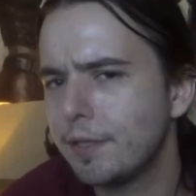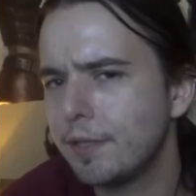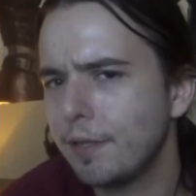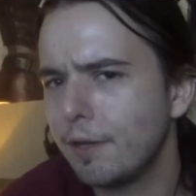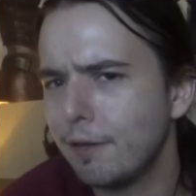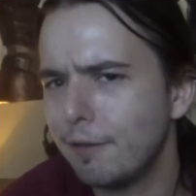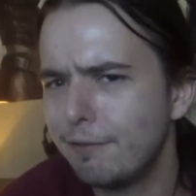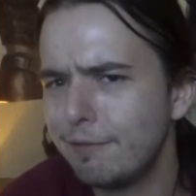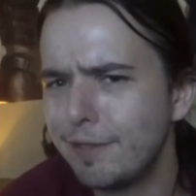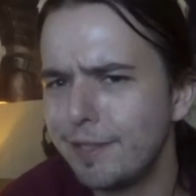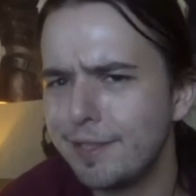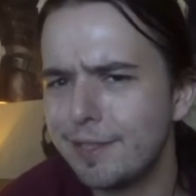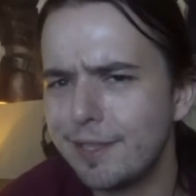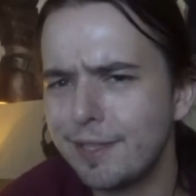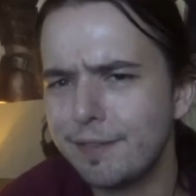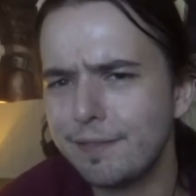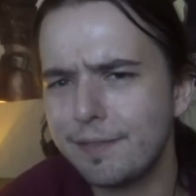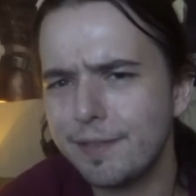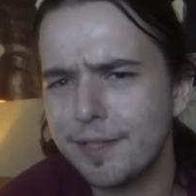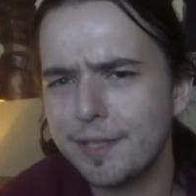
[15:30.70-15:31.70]
Hopefully
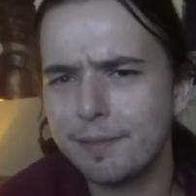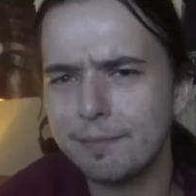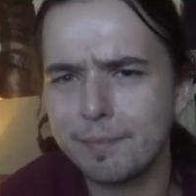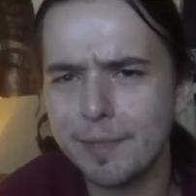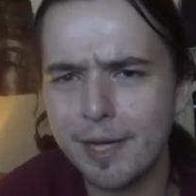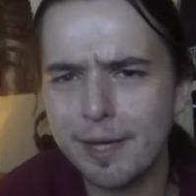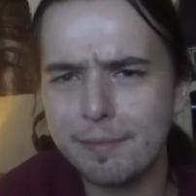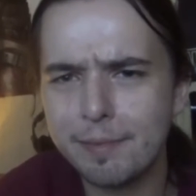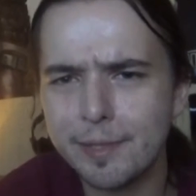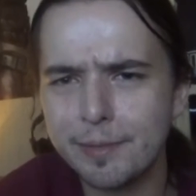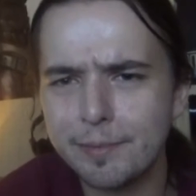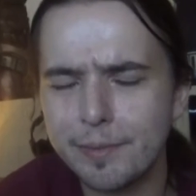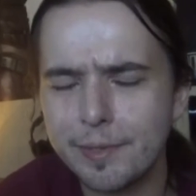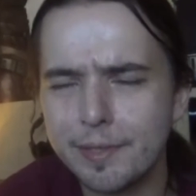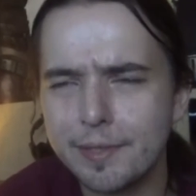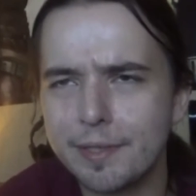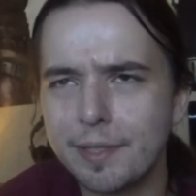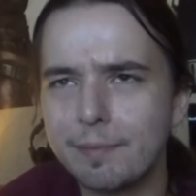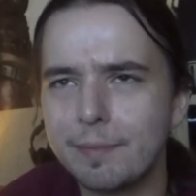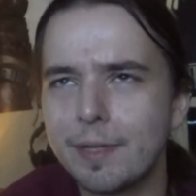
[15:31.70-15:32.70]
not a fucking Batman
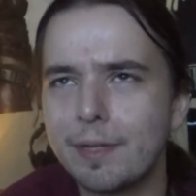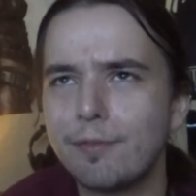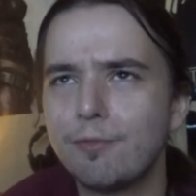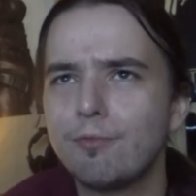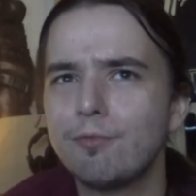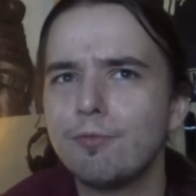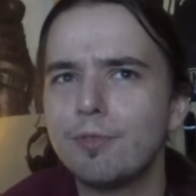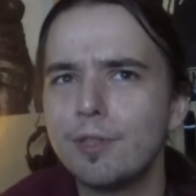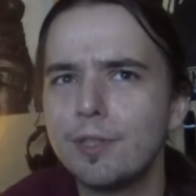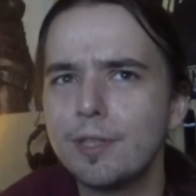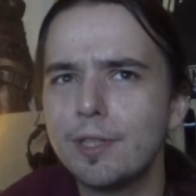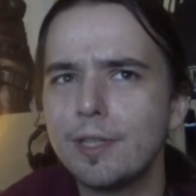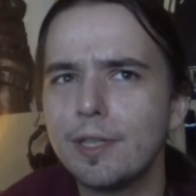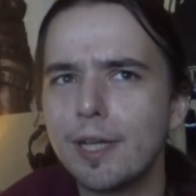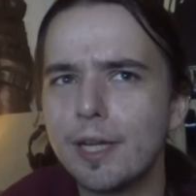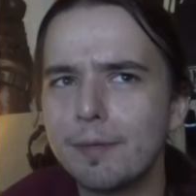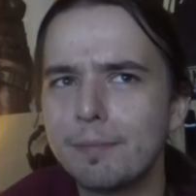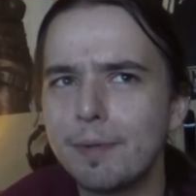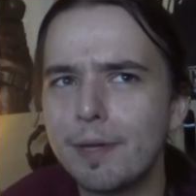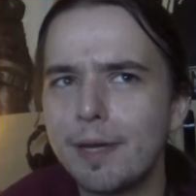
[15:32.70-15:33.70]
one. I mean, I really
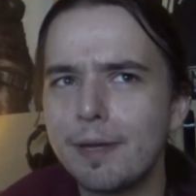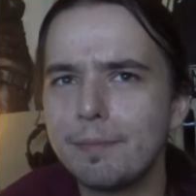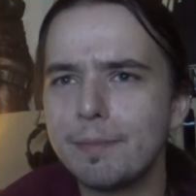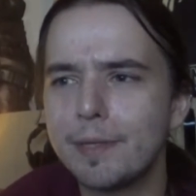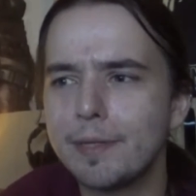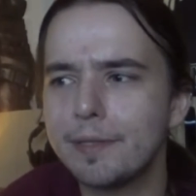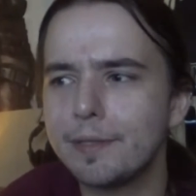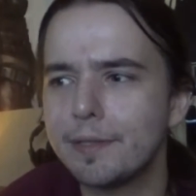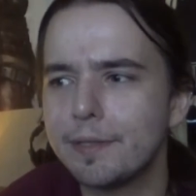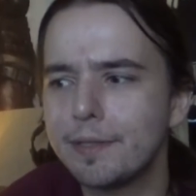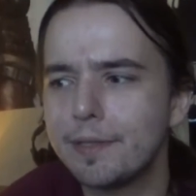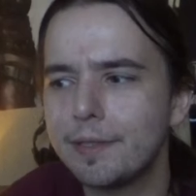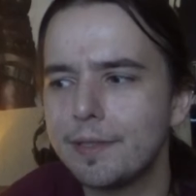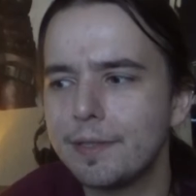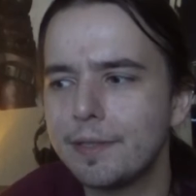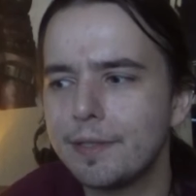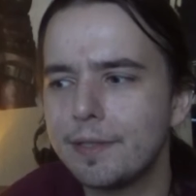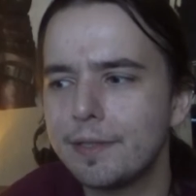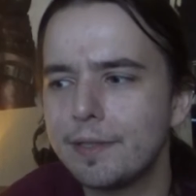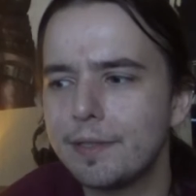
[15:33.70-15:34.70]
like Batman.
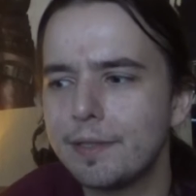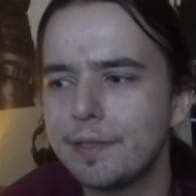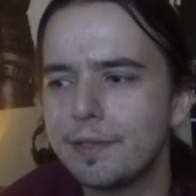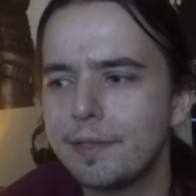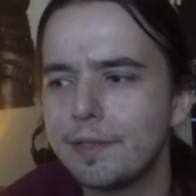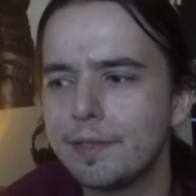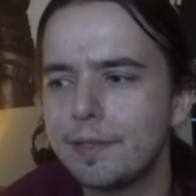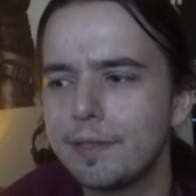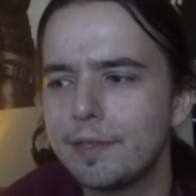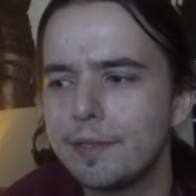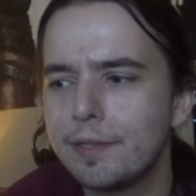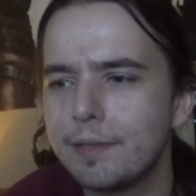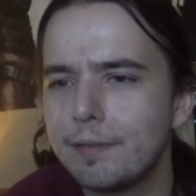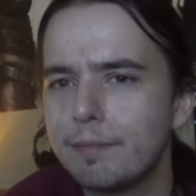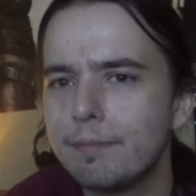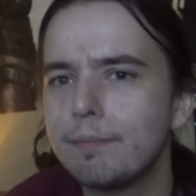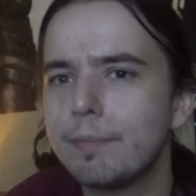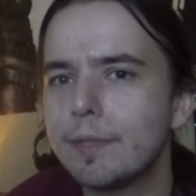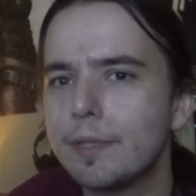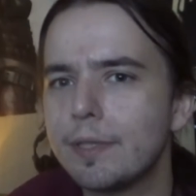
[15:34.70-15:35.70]

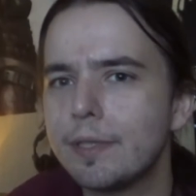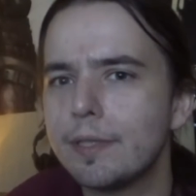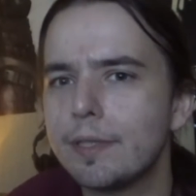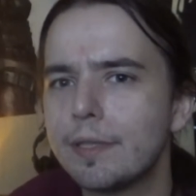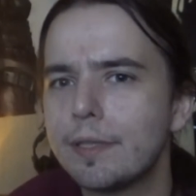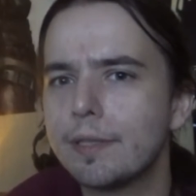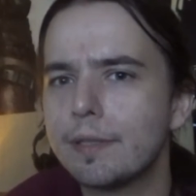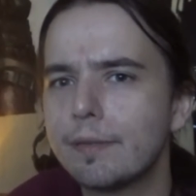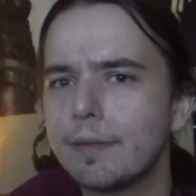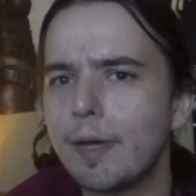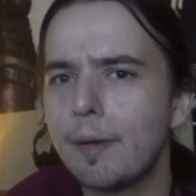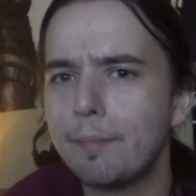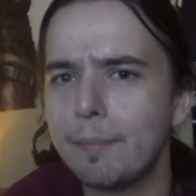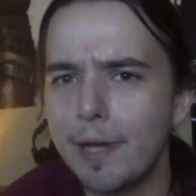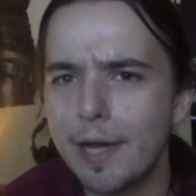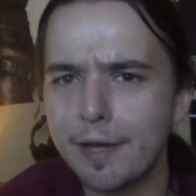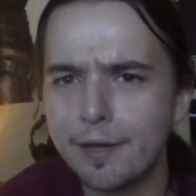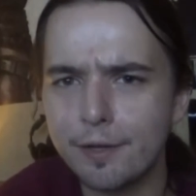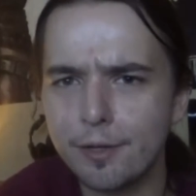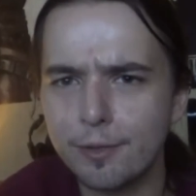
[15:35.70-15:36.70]
But a
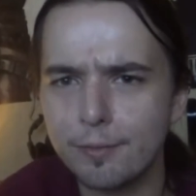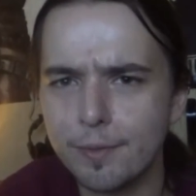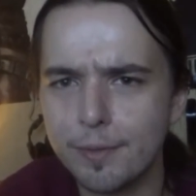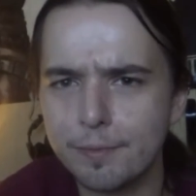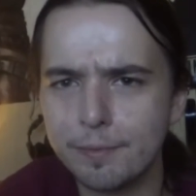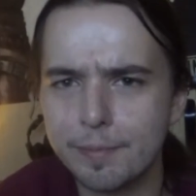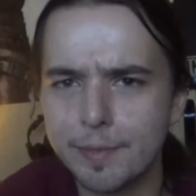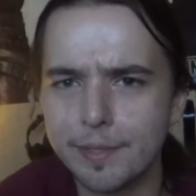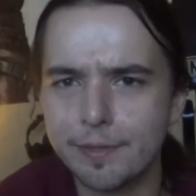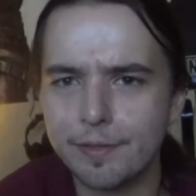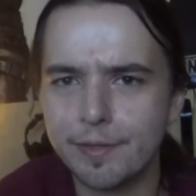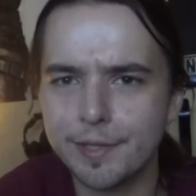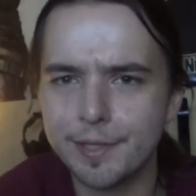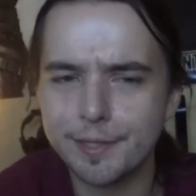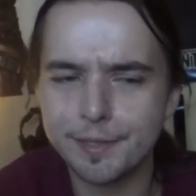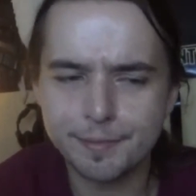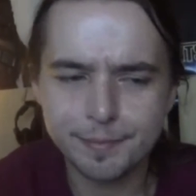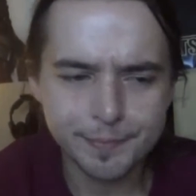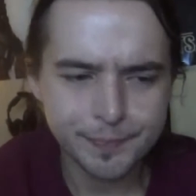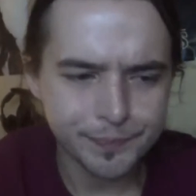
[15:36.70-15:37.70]
Batgirl one would be
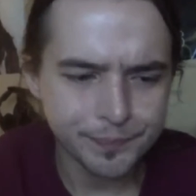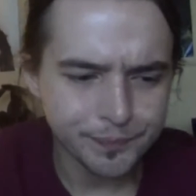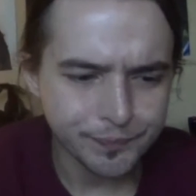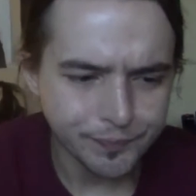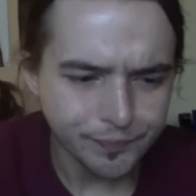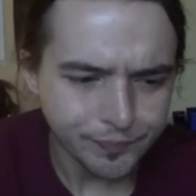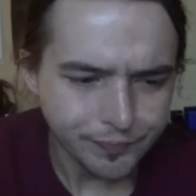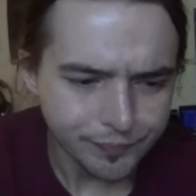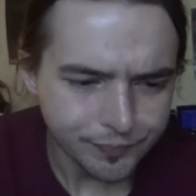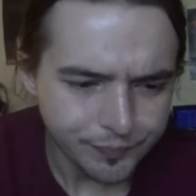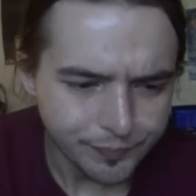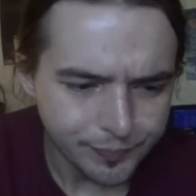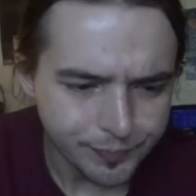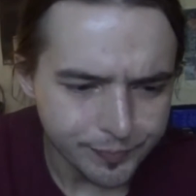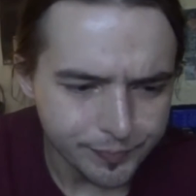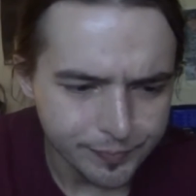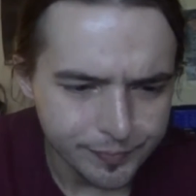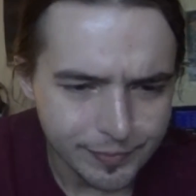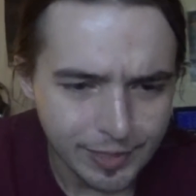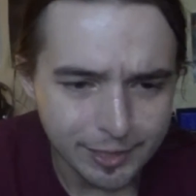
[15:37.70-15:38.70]
great.
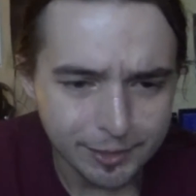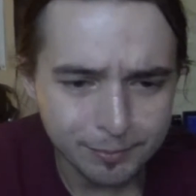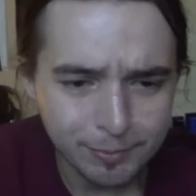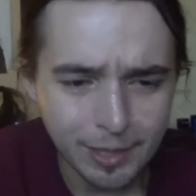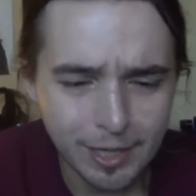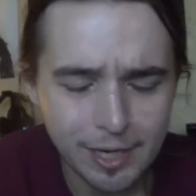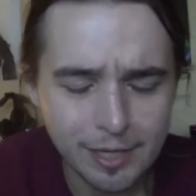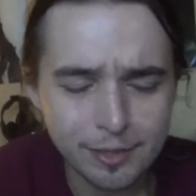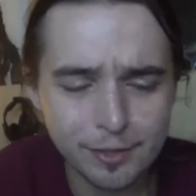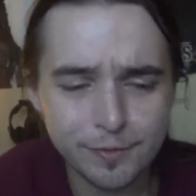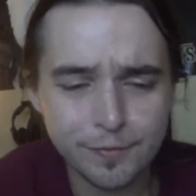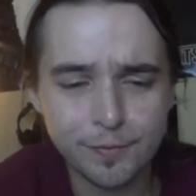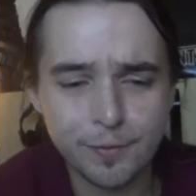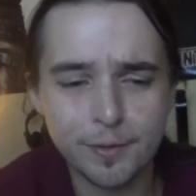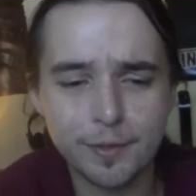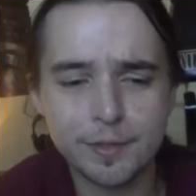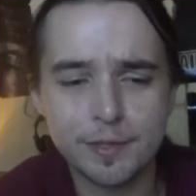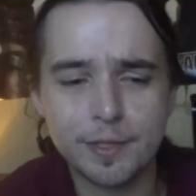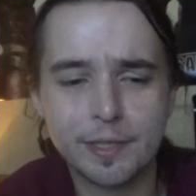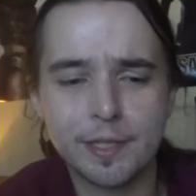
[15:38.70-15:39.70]
That's why I look
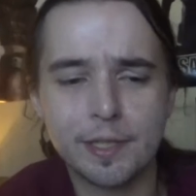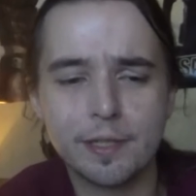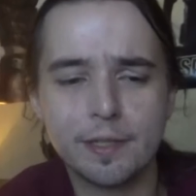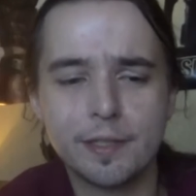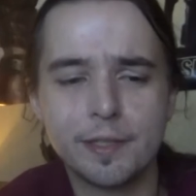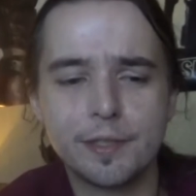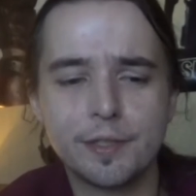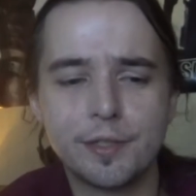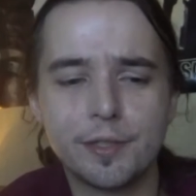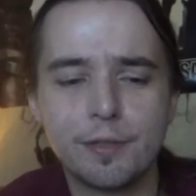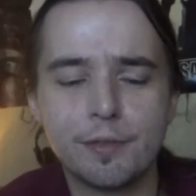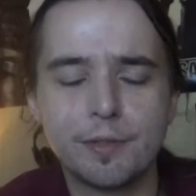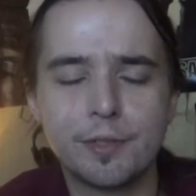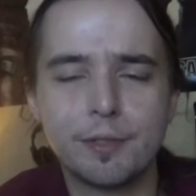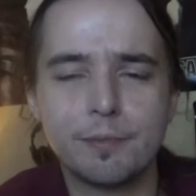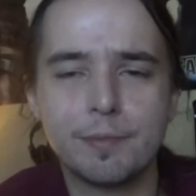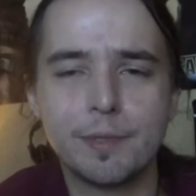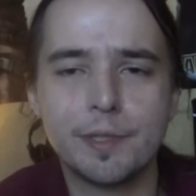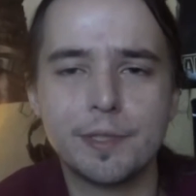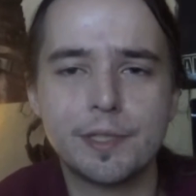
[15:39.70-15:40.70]
forward to Killing Joke
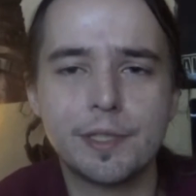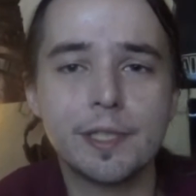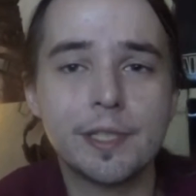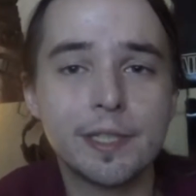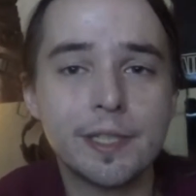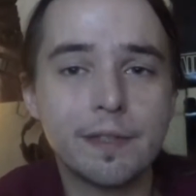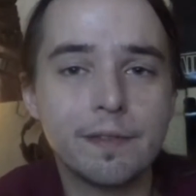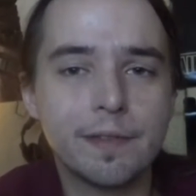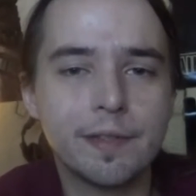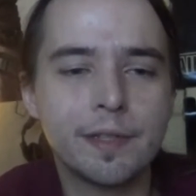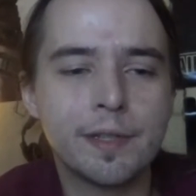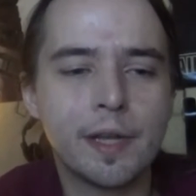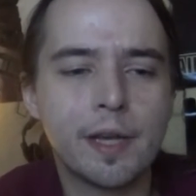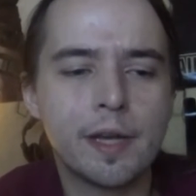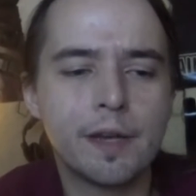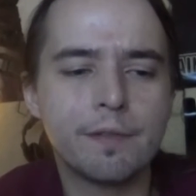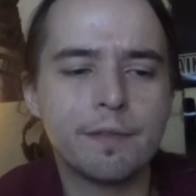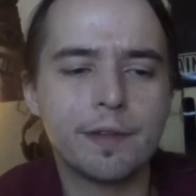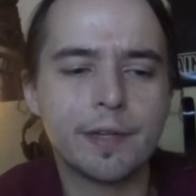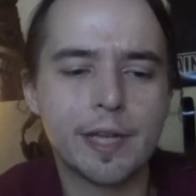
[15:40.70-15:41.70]
so much. And even
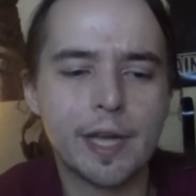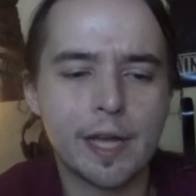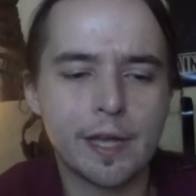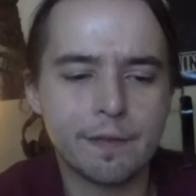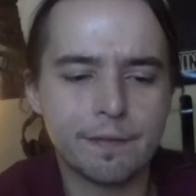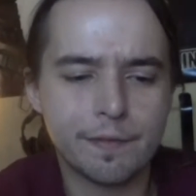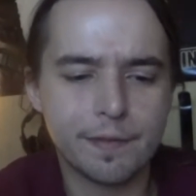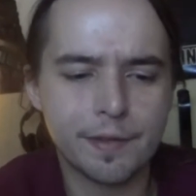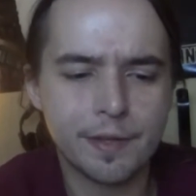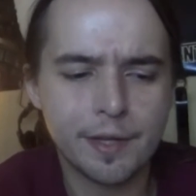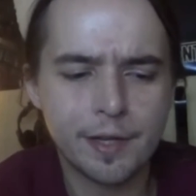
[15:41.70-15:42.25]
I forgave